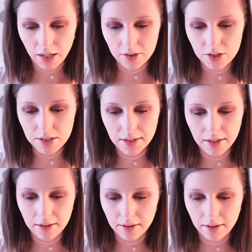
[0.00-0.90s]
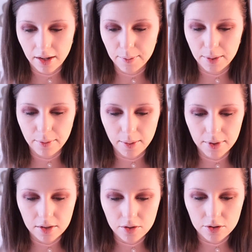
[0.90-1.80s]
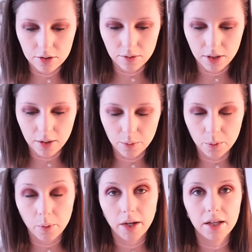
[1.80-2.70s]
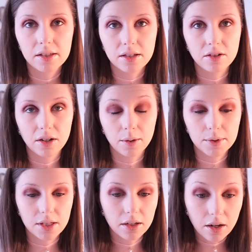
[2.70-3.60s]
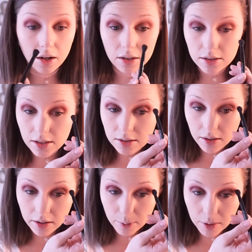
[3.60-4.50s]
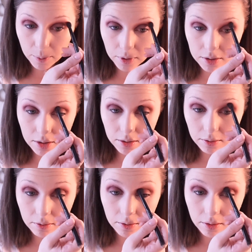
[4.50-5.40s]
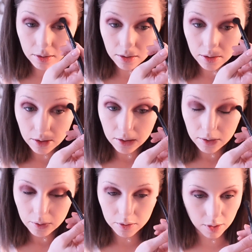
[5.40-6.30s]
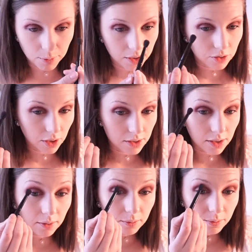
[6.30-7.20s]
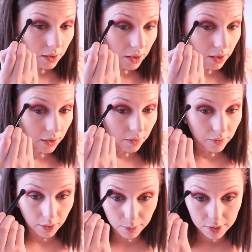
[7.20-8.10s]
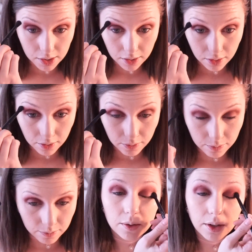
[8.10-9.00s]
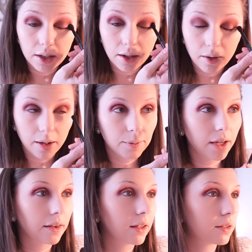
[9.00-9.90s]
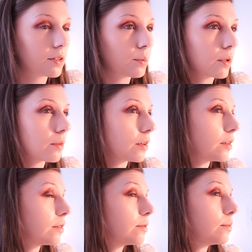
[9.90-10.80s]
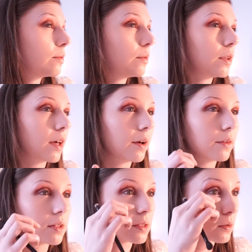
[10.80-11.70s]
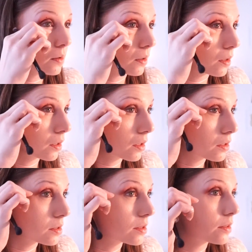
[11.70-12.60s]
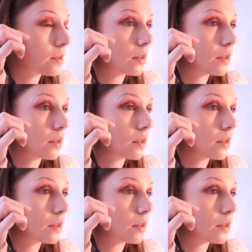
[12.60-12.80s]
I just think, I mean, maybe it's true, like what is in your Amazon cart says a lot about a person. Would that be interesting? I love Amazon though. So right now I'm not like super thrilled with how this looks.